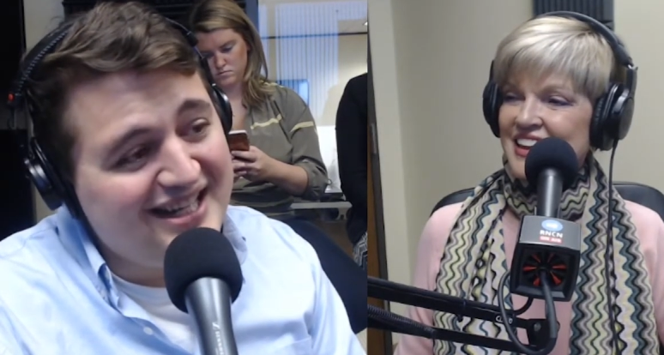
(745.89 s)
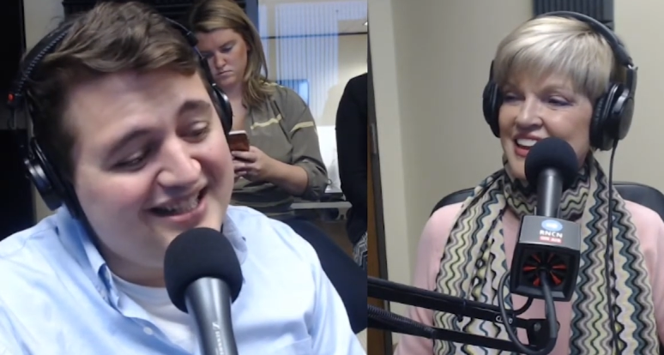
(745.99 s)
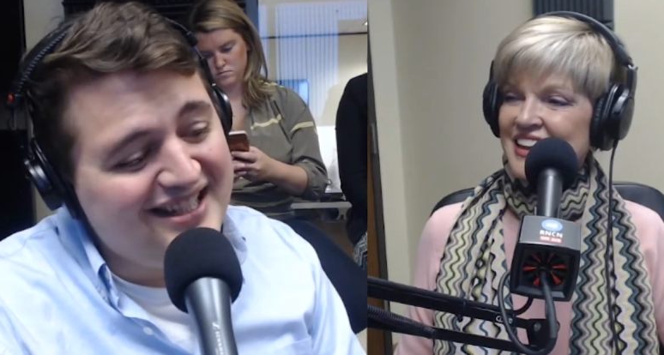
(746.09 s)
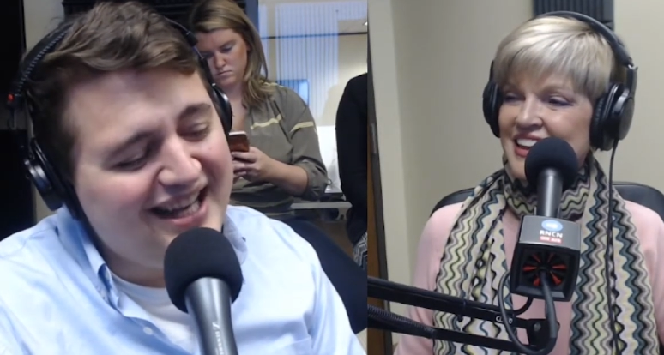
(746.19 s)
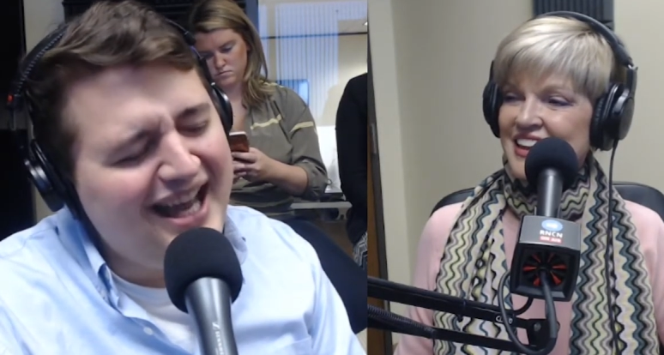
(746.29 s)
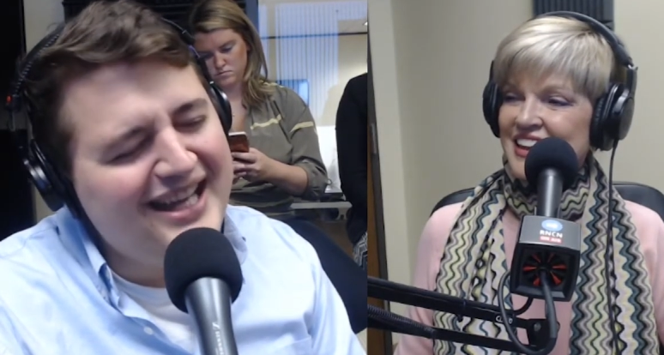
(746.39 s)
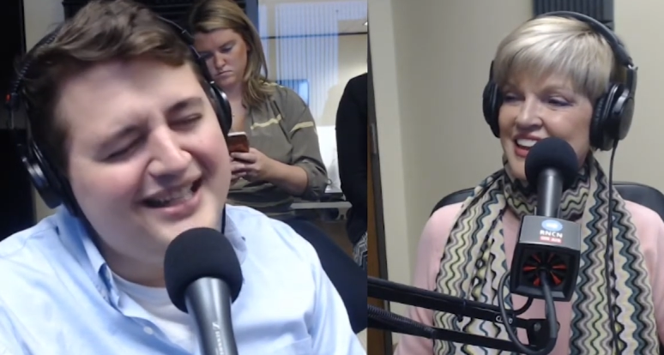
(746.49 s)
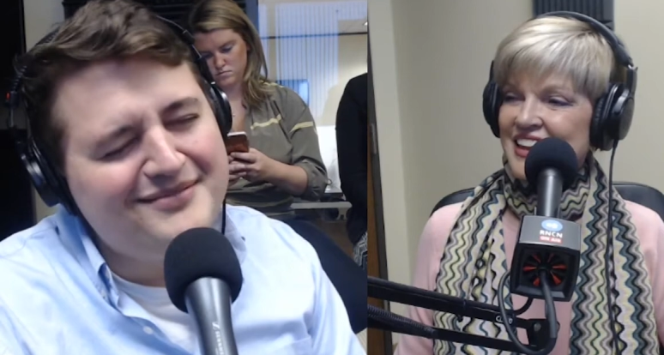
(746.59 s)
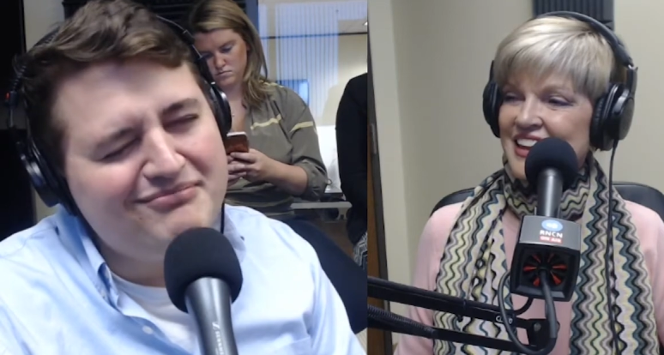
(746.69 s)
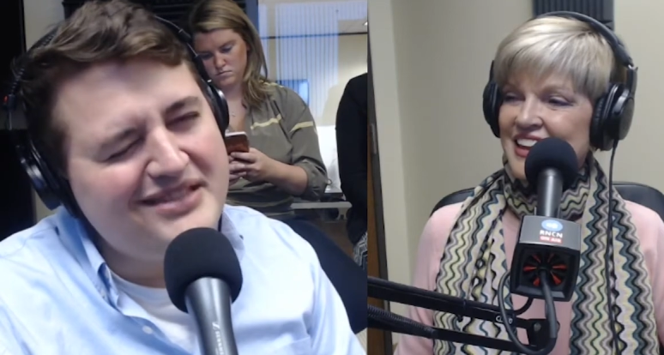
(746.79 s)
Speaker 1: Like, hey,
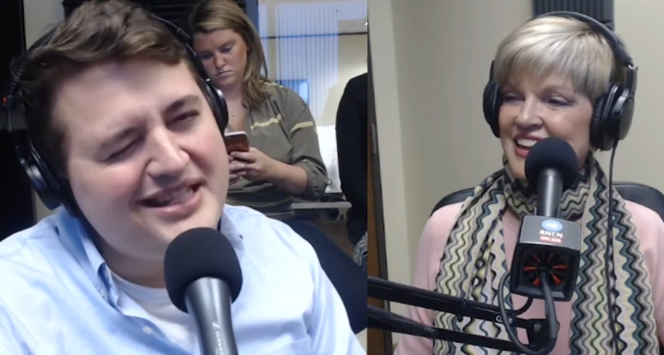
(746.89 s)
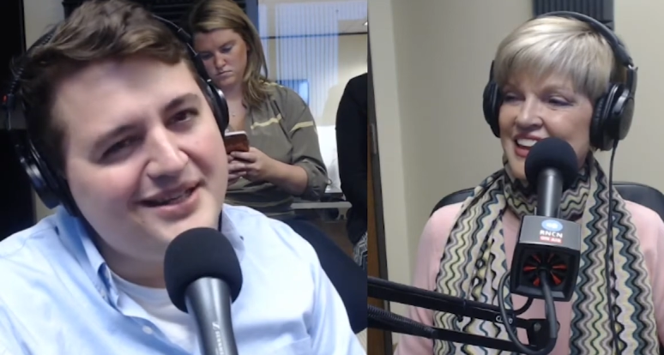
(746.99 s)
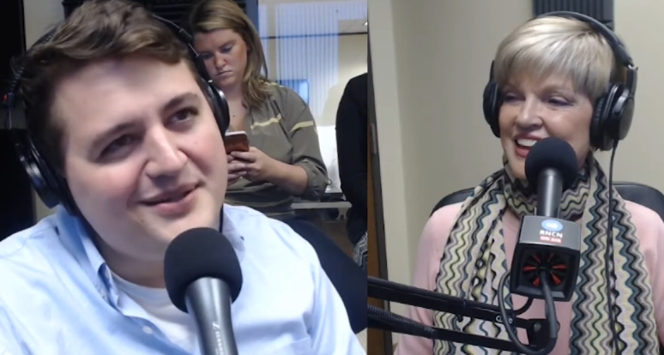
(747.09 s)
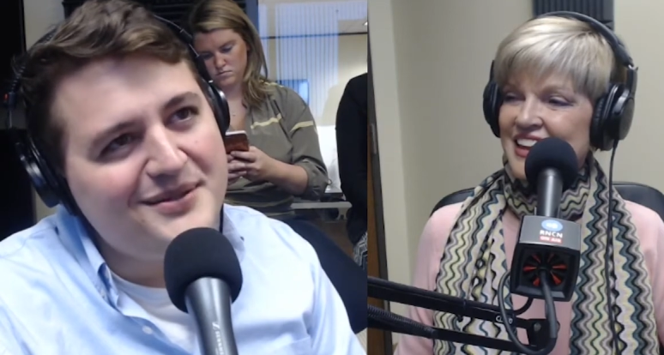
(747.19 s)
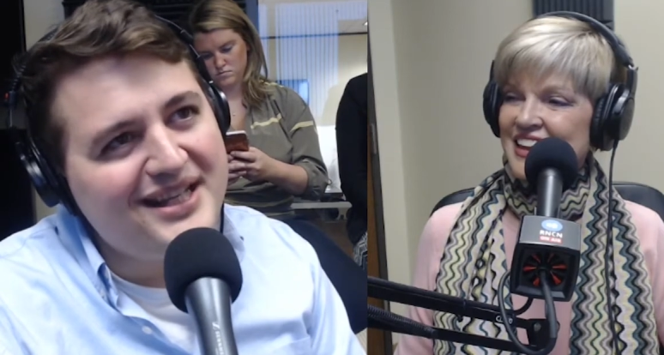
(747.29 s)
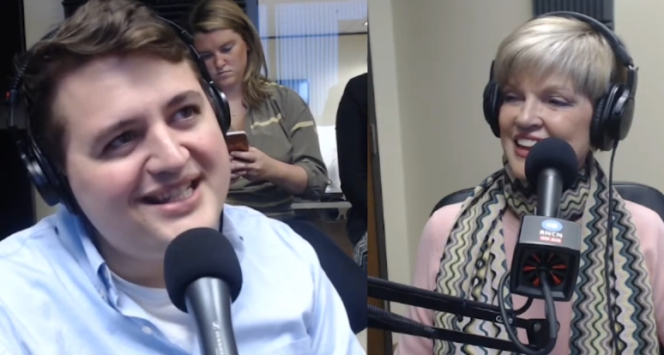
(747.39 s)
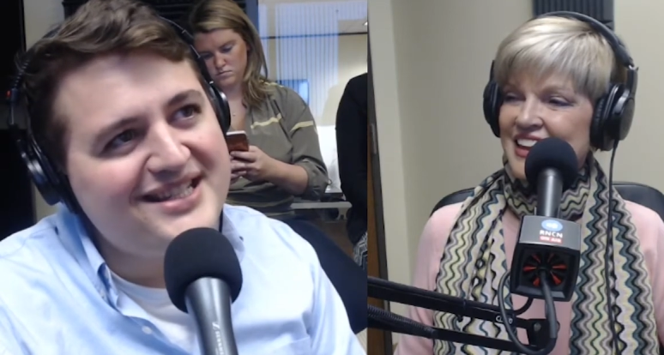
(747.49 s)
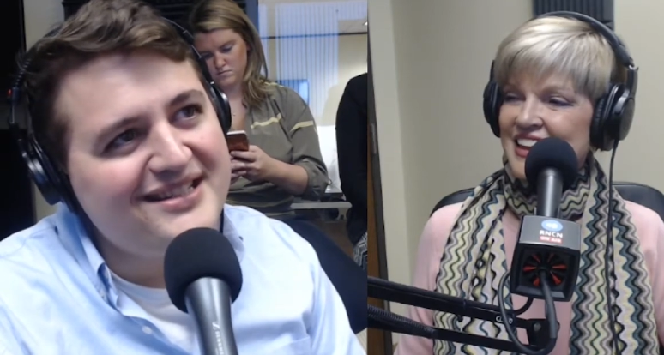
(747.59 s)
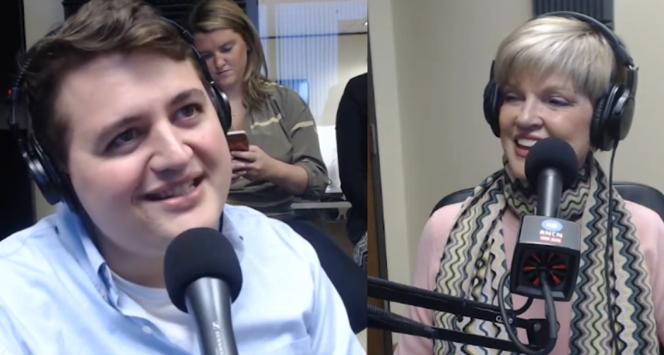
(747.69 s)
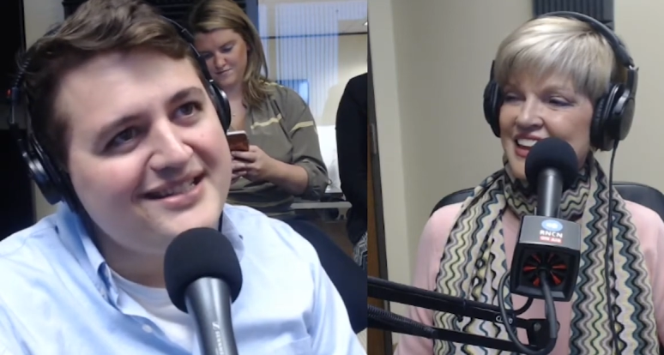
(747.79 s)
so let's
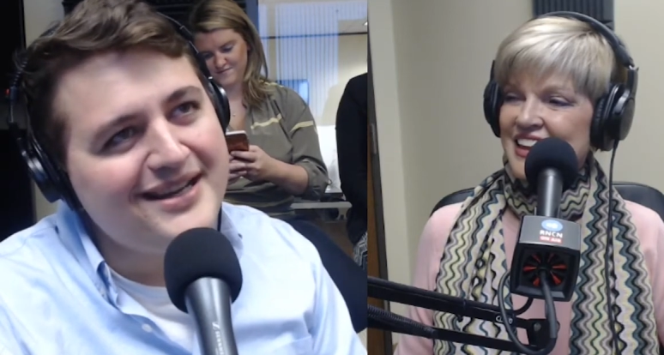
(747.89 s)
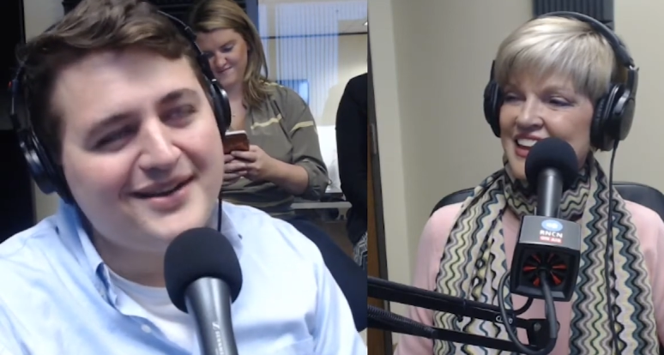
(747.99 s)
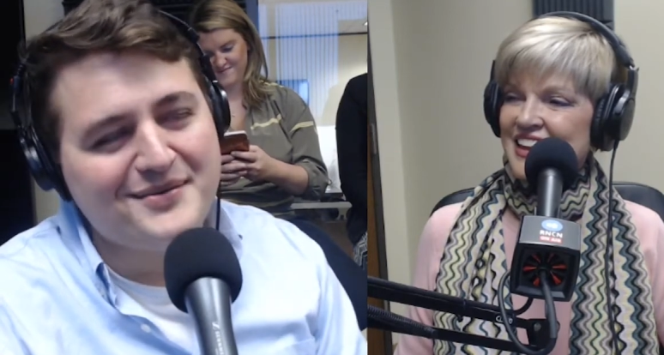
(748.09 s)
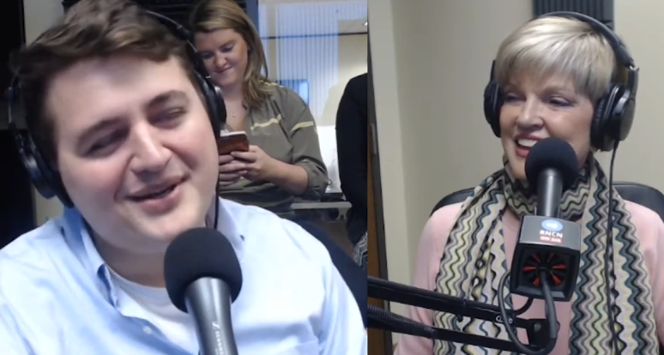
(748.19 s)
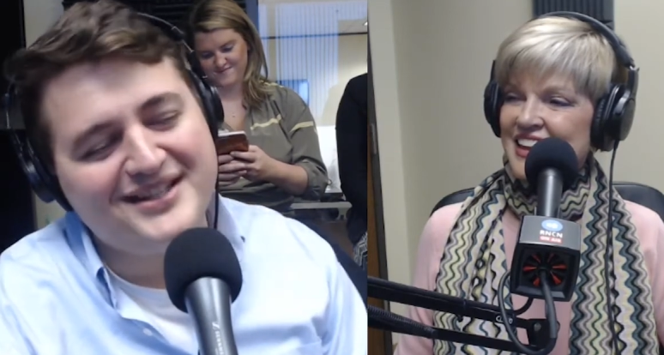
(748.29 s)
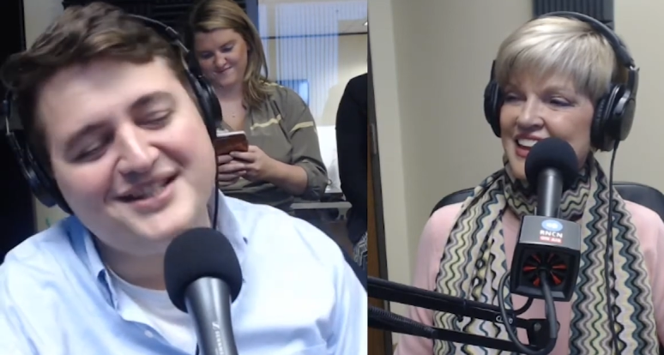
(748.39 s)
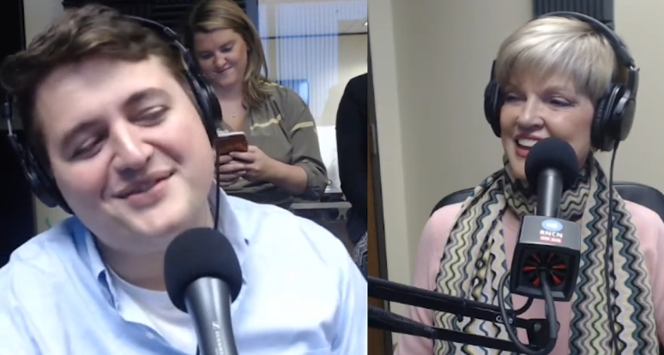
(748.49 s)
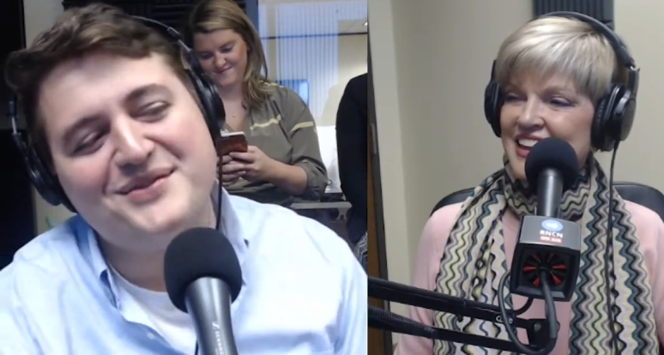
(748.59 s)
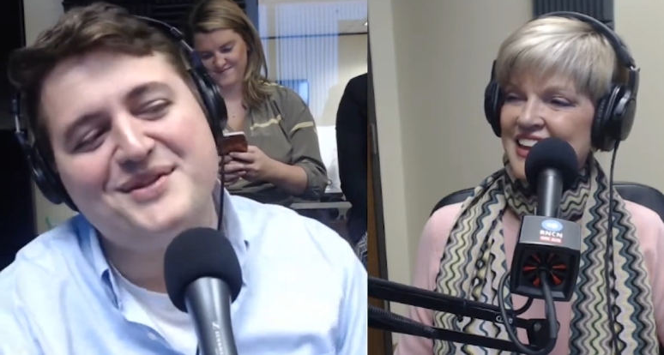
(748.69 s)
let's talk about this for